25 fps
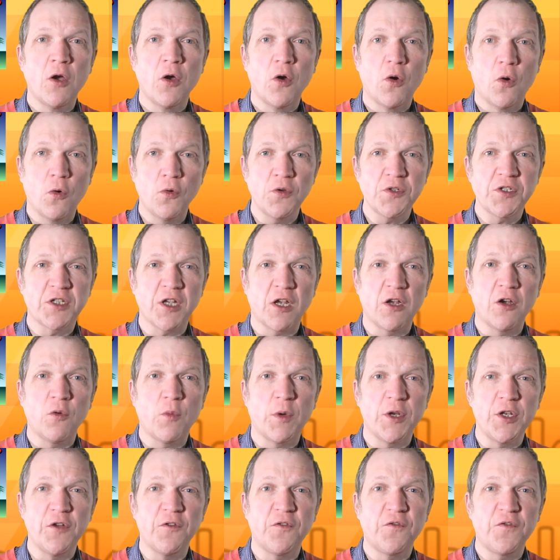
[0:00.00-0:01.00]
Also,
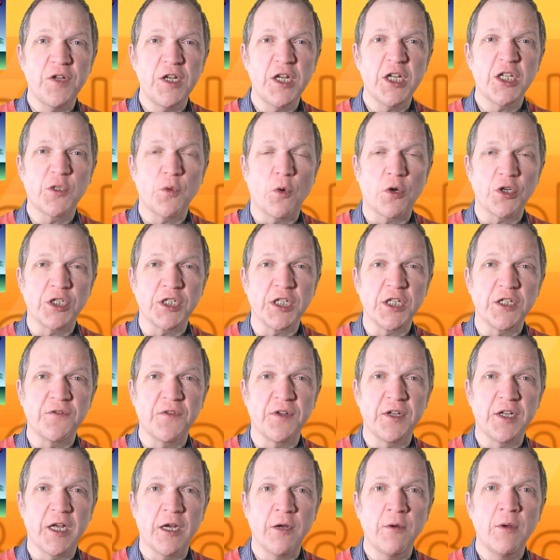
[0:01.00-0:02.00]
when you've finished watching this
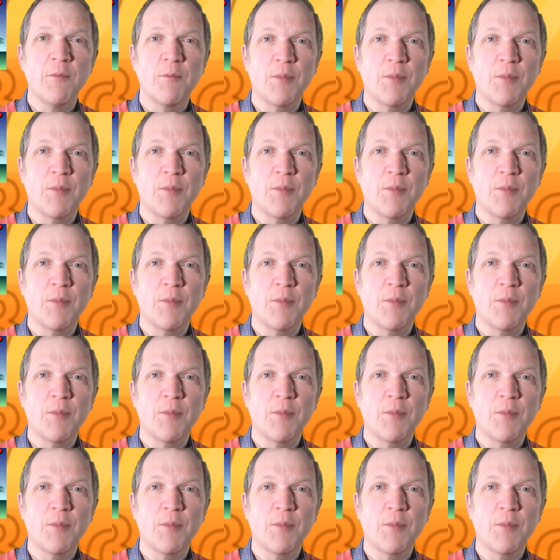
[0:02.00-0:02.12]
video,